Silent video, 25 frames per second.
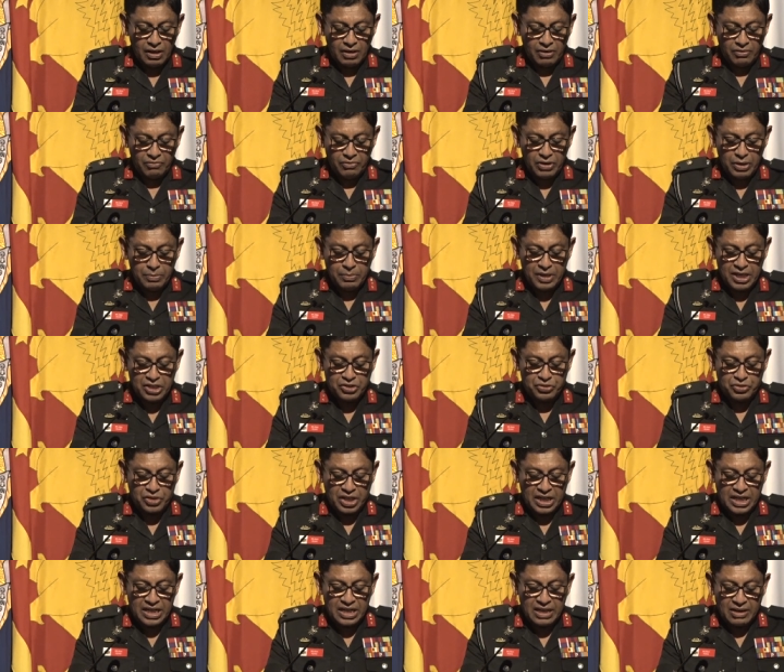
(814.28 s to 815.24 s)
We must
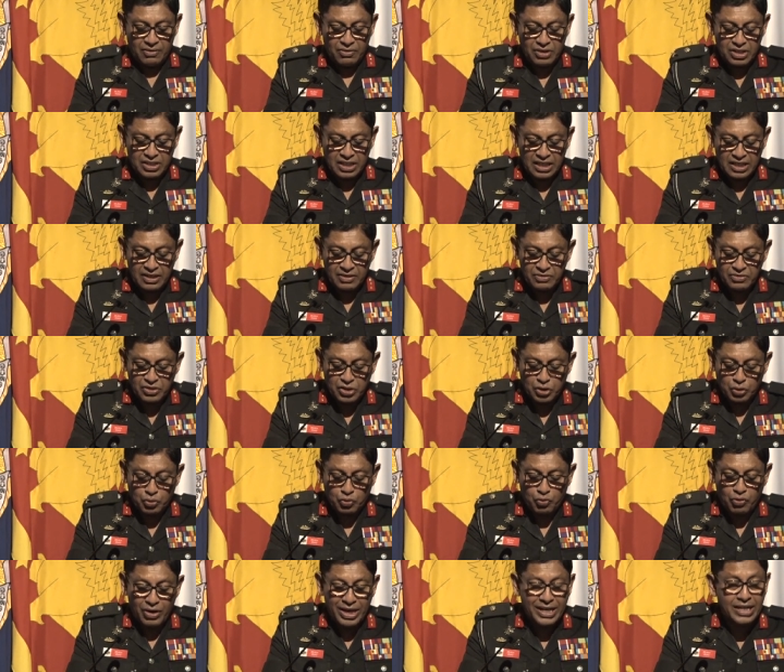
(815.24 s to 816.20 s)
train ourselves
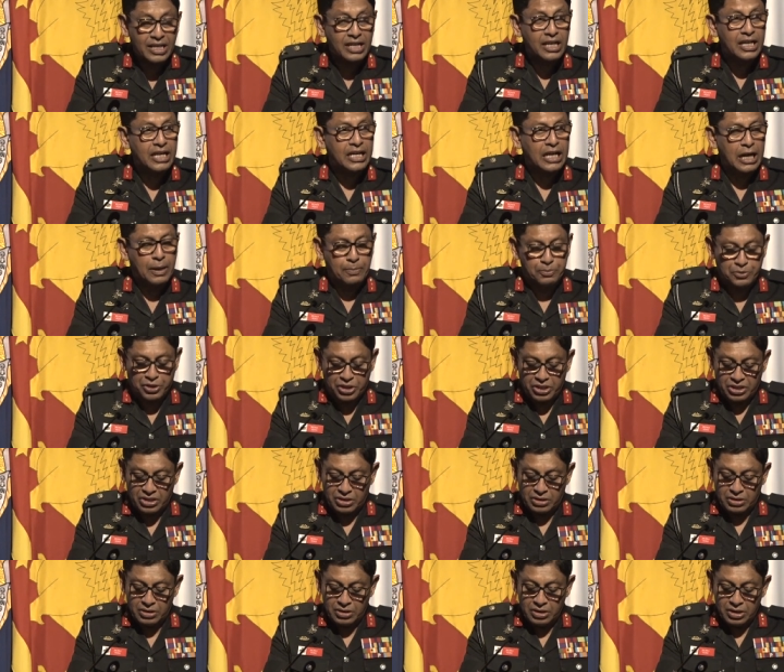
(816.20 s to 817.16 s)
to quickly
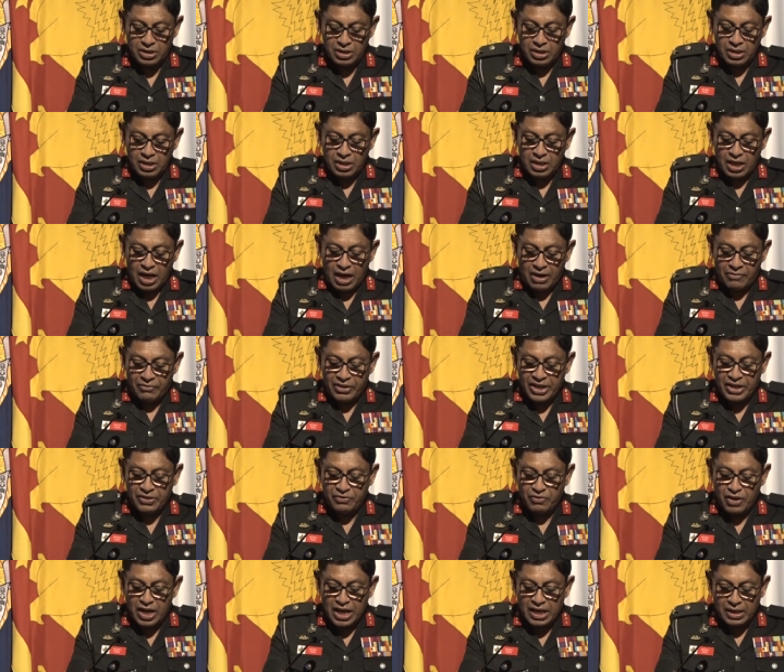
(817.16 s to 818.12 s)
capture our
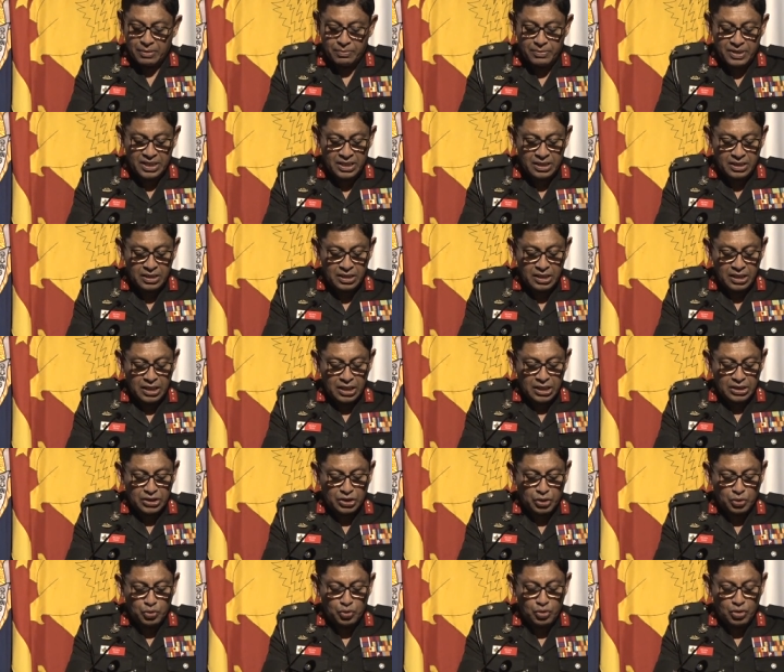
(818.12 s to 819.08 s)

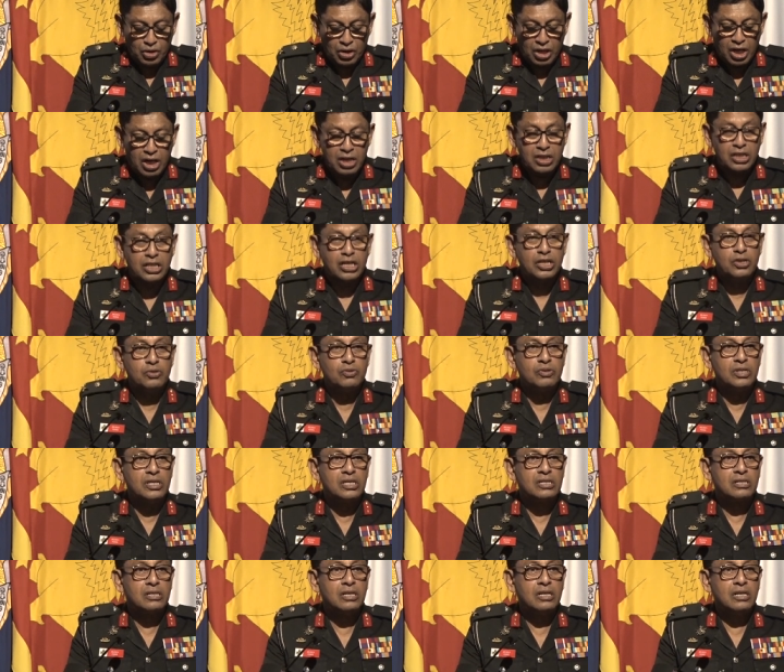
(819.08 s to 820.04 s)
environment through
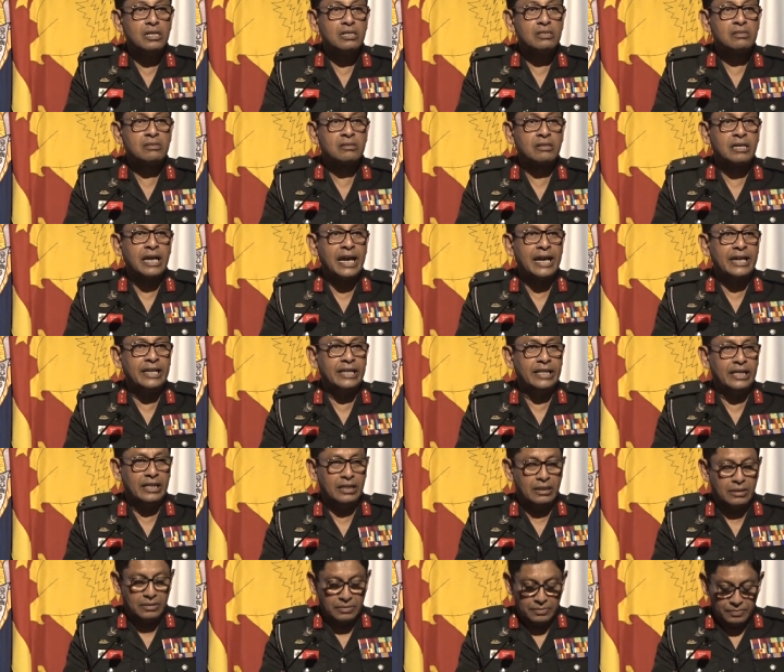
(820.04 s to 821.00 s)
continuous
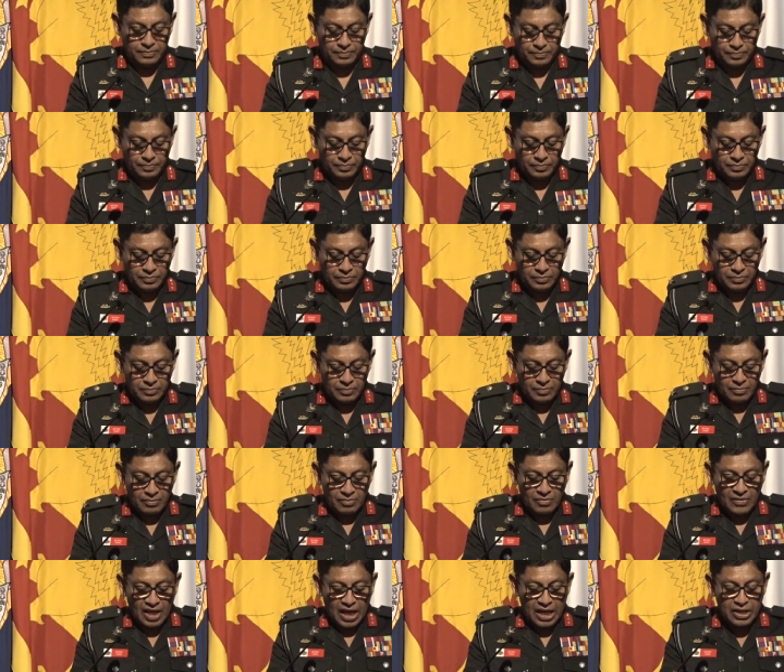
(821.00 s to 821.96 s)
scanning.
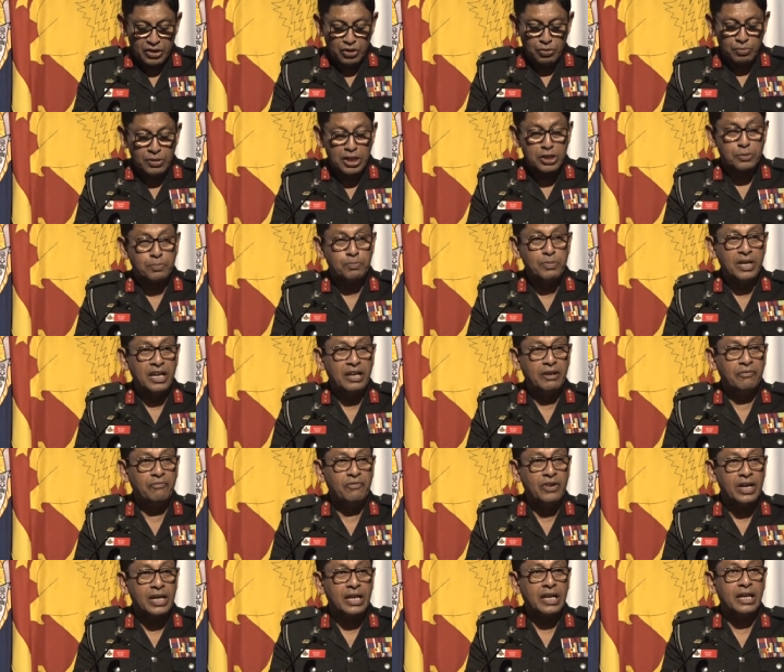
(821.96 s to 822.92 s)
And you must be
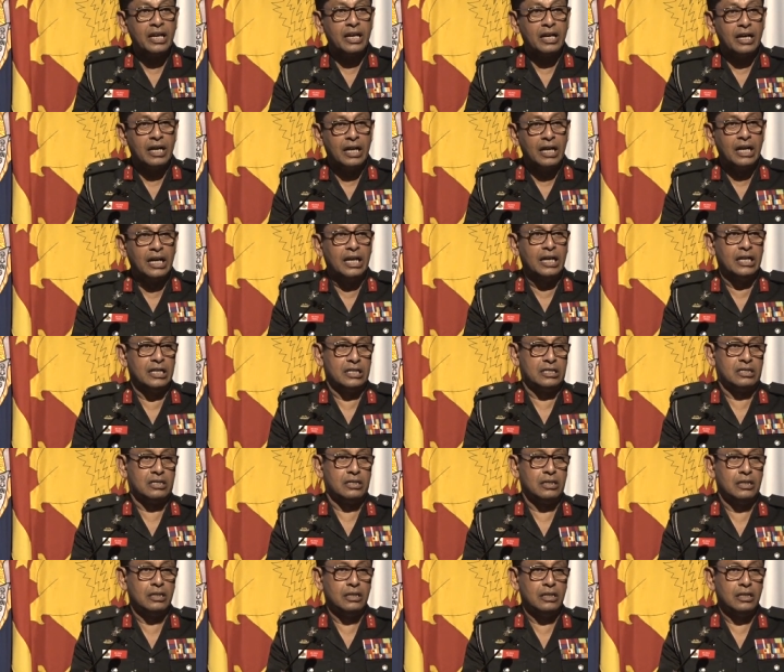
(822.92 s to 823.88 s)
very alert
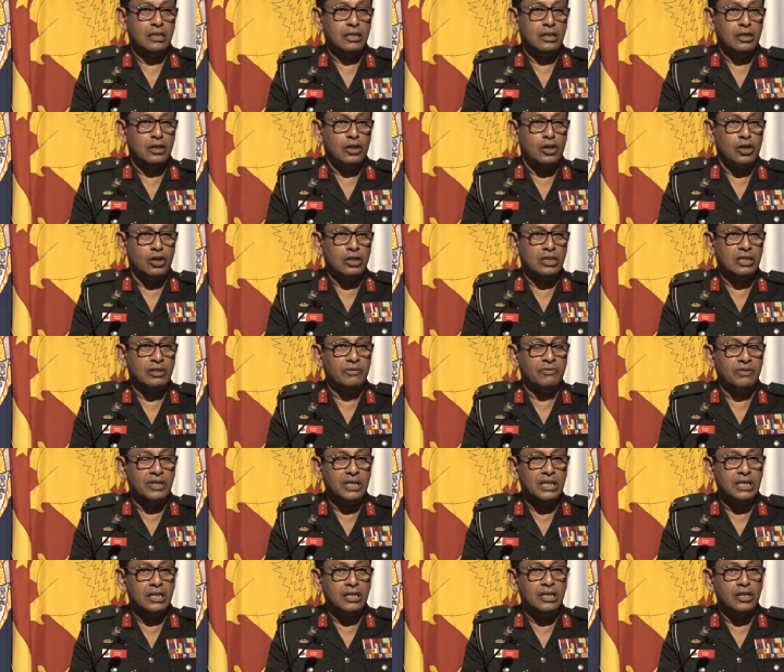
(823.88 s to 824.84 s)
on the
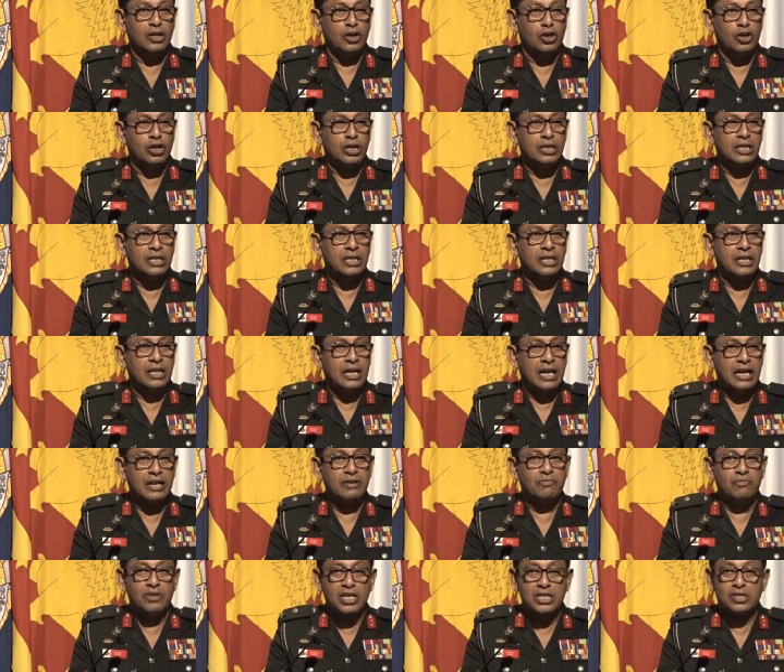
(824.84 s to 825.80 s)
world order
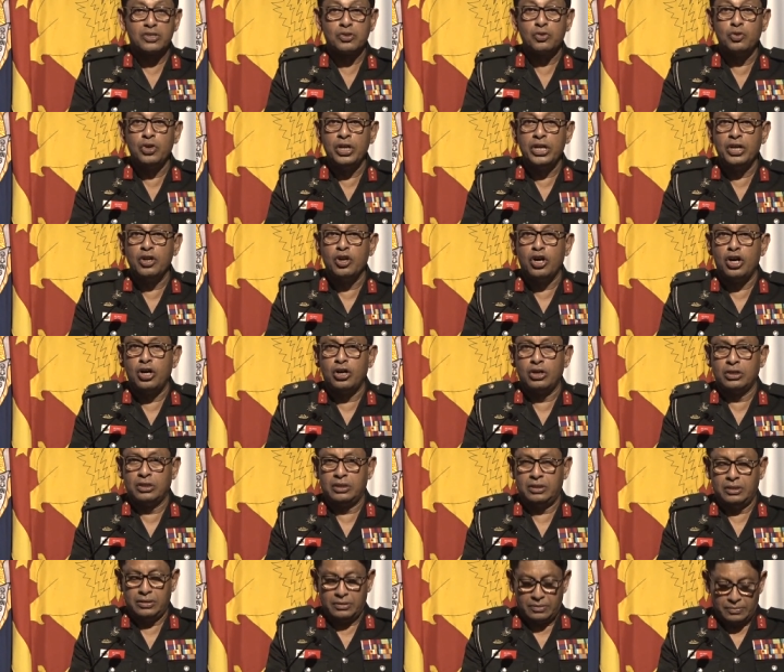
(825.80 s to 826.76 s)
and what's going
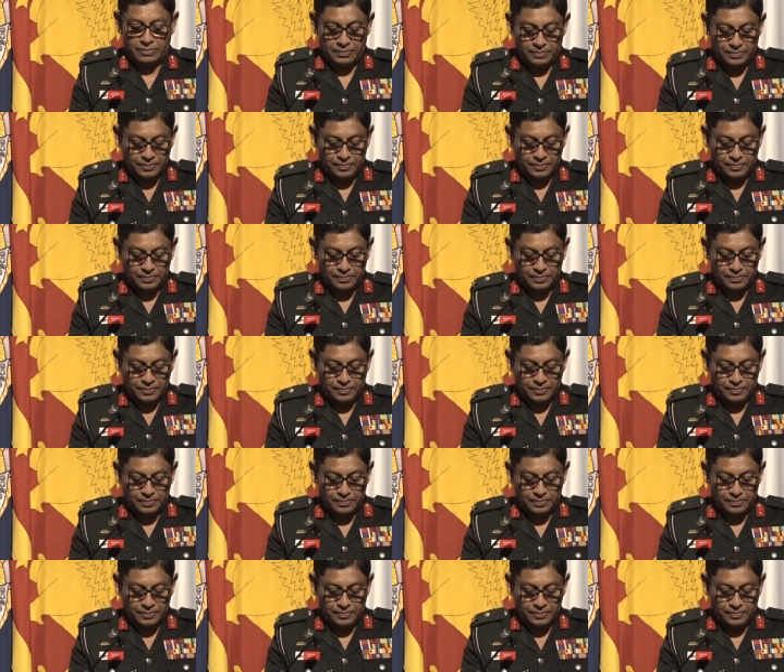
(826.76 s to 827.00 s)
on.